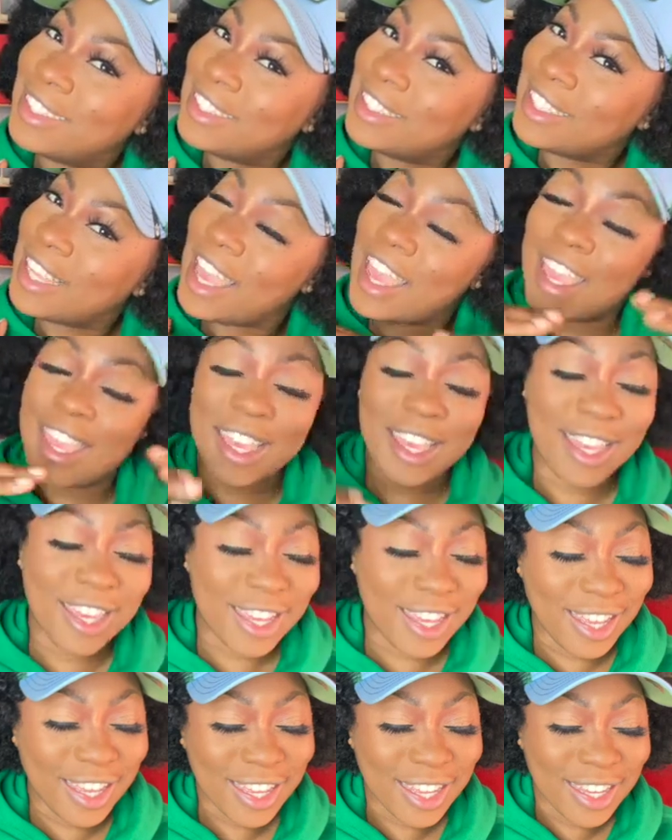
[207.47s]

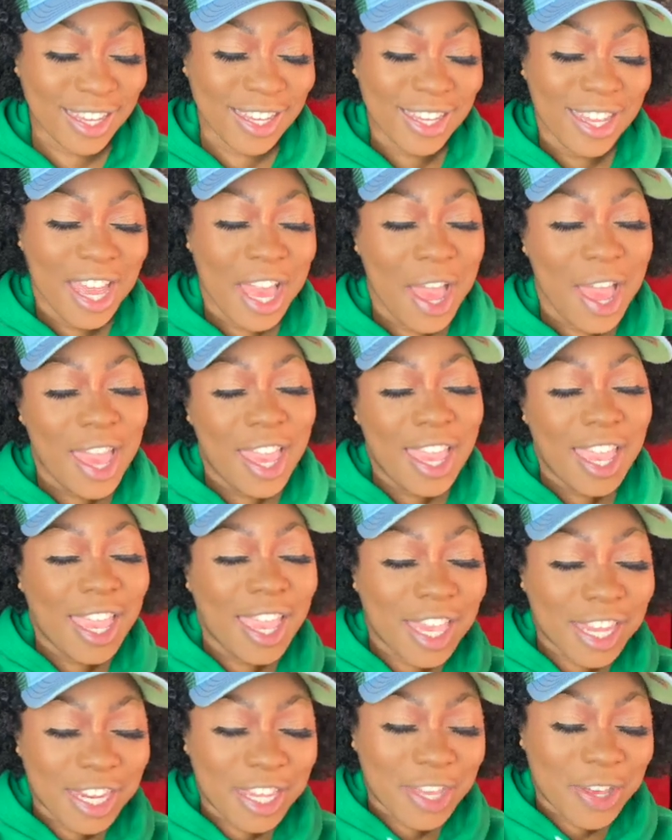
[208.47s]

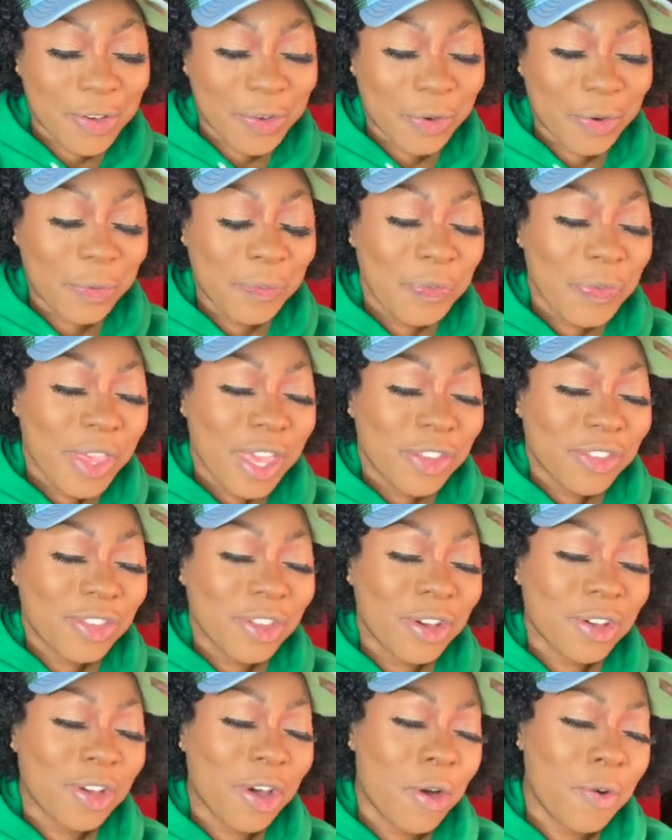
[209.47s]
Anywho,
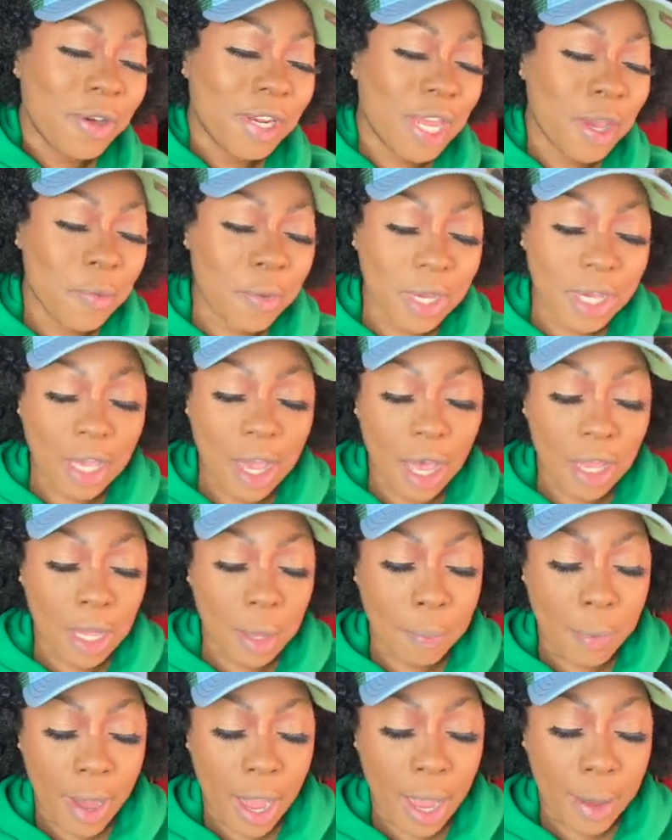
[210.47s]
so going in with
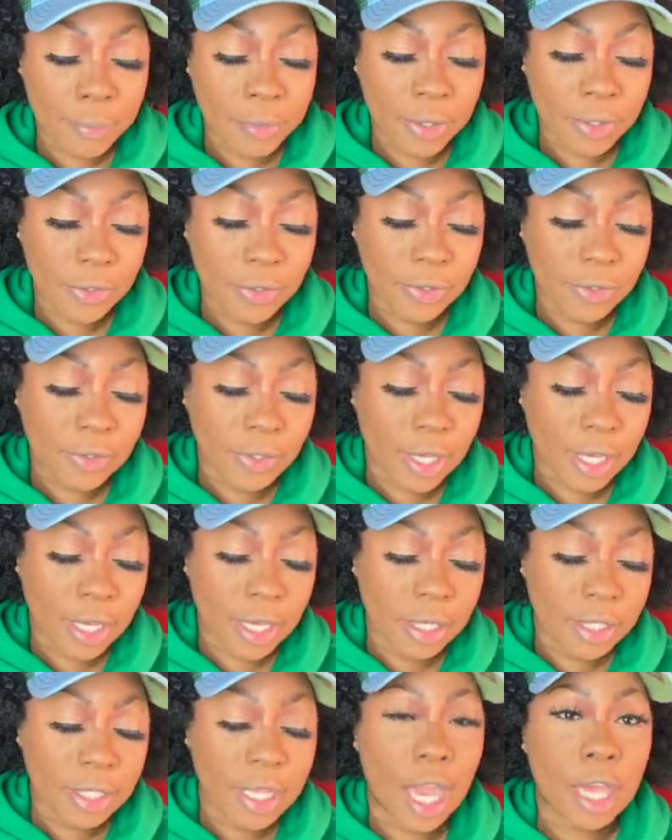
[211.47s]
ColourPop, this is
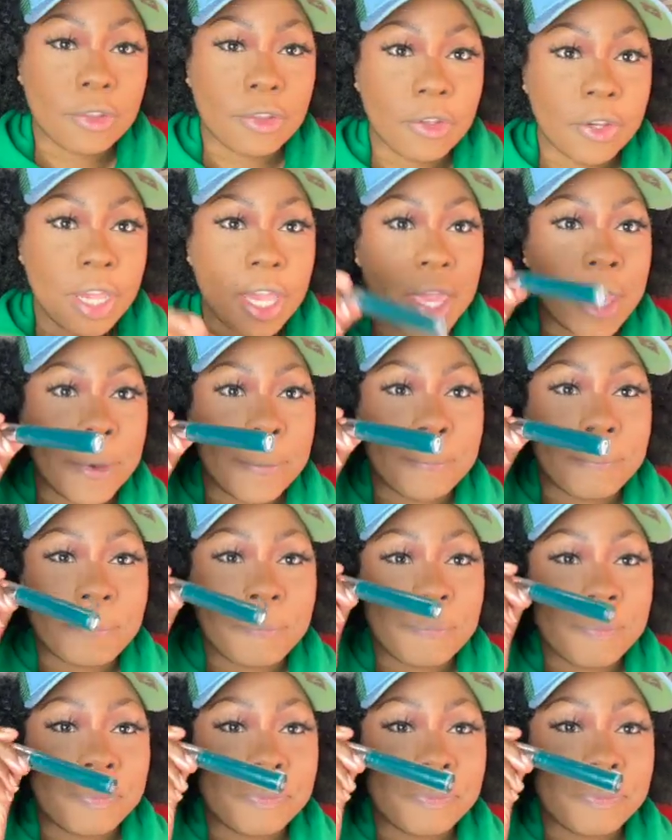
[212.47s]
a Dr. M.